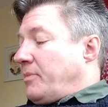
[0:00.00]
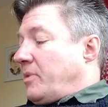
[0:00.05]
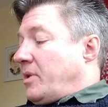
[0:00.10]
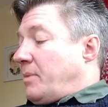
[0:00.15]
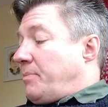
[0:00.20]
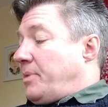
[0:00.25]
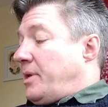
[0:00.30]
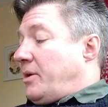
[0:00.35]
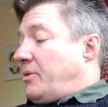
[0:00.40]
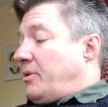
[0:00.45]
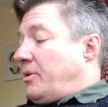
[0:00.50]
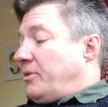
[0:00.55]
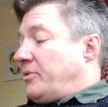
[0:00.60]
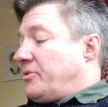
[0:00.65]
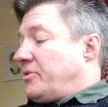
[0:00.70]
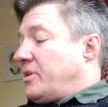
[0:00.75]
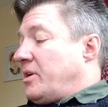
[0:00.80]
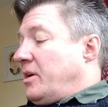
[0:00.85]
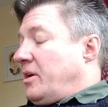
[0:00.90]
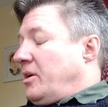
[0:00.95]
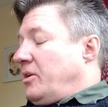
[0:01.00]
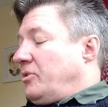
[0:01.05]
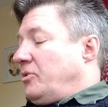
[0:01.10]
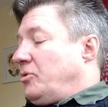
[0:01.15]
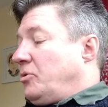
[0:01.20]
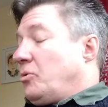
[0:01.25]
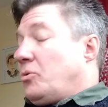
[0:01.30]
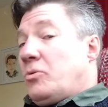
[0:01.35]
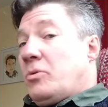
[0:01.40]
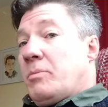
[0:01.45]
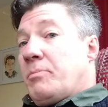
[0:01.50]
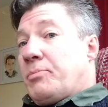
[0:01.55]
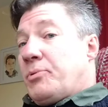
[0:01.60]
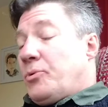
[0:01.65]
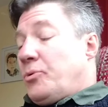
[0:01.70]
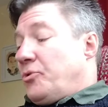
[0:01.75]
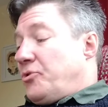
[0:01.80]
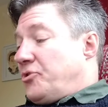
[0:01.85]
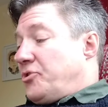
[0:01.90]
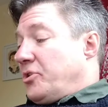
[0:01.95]
Appearance, tall,
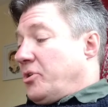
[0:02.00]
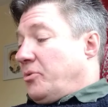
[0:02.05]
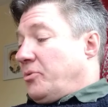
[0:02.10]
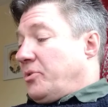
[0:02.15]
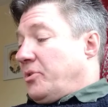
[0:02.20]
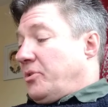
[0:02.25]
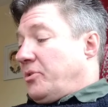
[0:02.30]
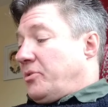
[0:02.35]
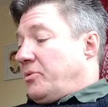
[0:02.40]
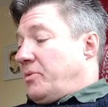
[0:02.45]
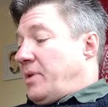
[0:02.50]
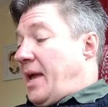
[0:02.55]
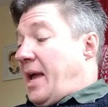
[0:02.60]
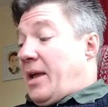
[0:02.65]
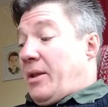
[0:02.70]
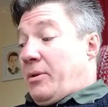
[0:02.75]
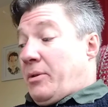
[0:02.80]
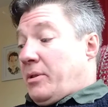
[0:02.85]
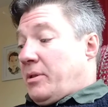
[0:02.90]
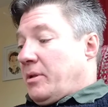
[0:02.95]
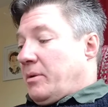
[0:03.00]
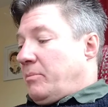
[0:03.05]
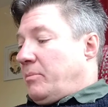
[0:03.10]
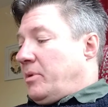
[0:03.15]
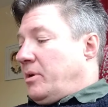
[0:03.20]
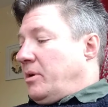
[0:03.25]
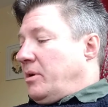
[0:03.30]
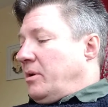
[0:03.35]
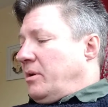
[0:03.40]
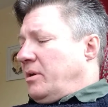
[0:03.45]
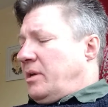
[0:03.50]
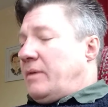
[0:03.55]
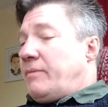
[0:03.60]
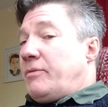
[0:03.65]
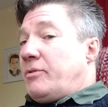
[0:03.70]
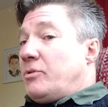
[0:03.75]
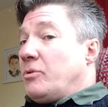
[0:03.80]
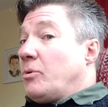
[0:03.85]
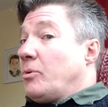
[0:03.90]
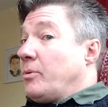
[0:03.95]
broad-shouldered, handsome,
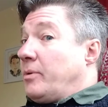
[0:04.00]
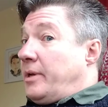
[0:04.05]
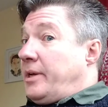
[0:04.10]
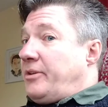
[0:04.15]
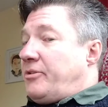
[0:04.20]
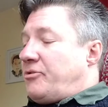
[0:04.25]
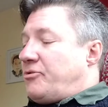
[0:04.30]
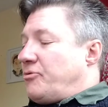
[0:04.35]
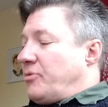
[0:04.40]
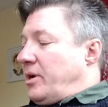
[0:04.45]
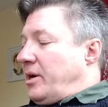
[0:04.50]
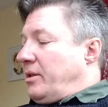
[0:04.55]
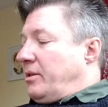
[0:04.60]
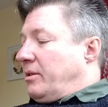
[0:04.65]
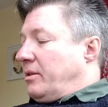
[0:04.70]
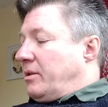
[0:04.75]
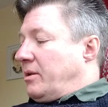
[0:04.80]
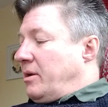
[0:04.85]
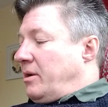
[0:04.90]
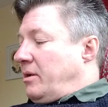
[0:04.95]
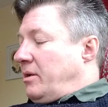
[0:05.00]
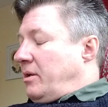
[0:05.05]
given to ornate dress,